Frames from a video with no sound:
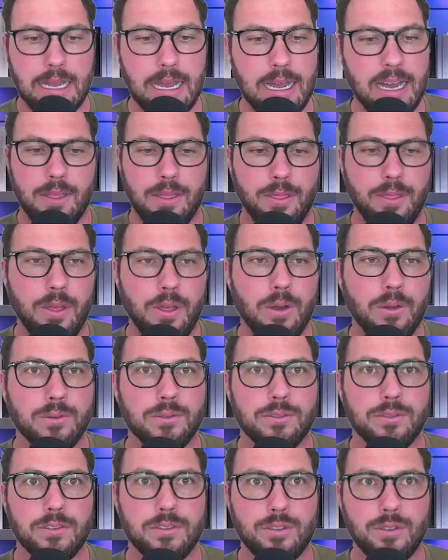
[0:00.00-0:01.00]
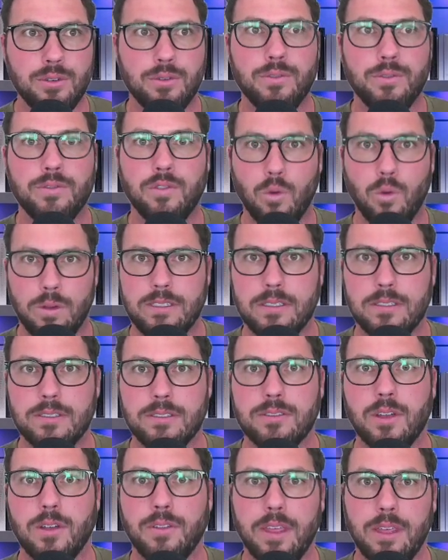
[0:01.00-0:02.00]
Those two voices
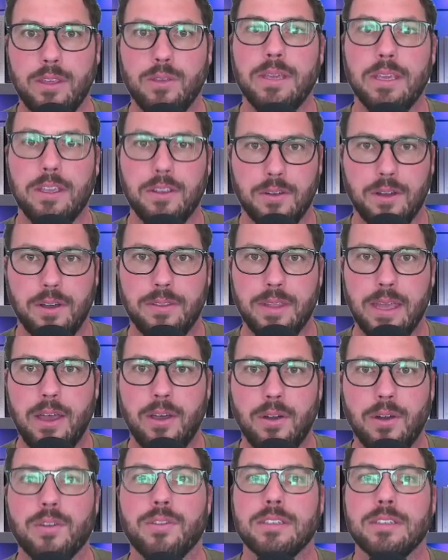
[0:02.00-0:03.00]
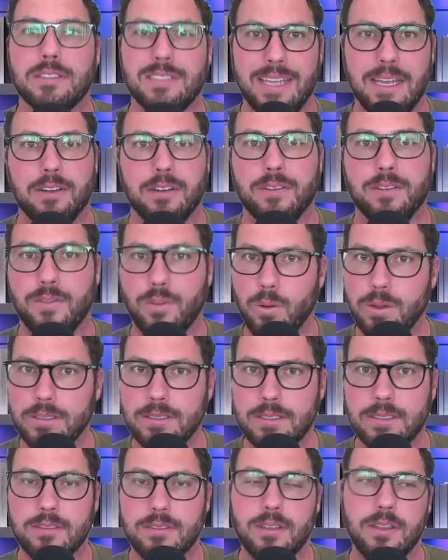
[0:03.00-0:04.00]
that you hear on that are the standard
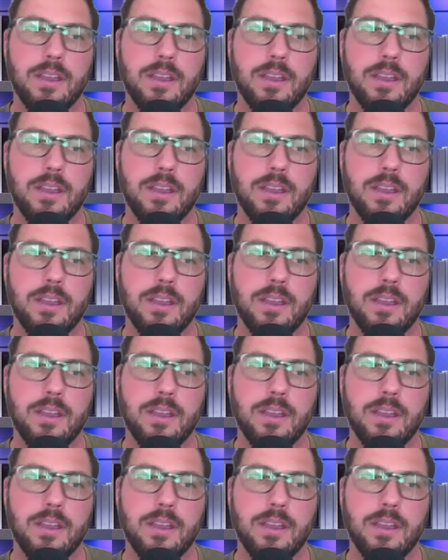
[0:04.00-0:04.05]
voices.